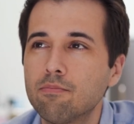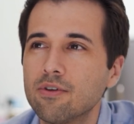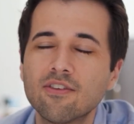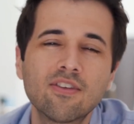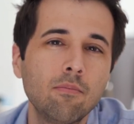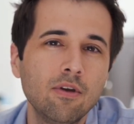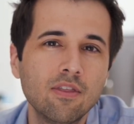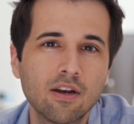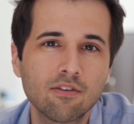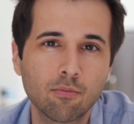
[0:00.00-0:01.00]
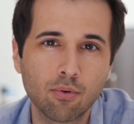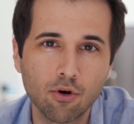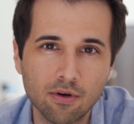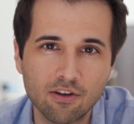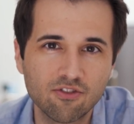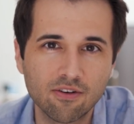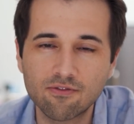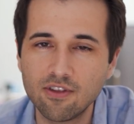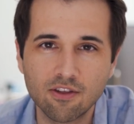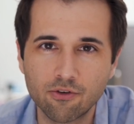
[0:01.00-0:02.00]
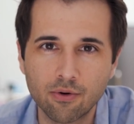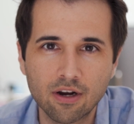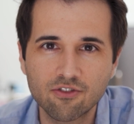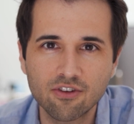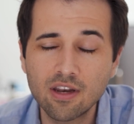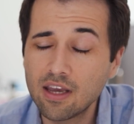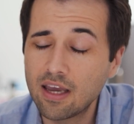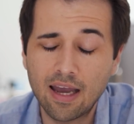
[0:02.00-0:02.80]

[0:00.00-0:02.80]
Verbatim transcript: but does that mean that it's a permanent shift in the other direction?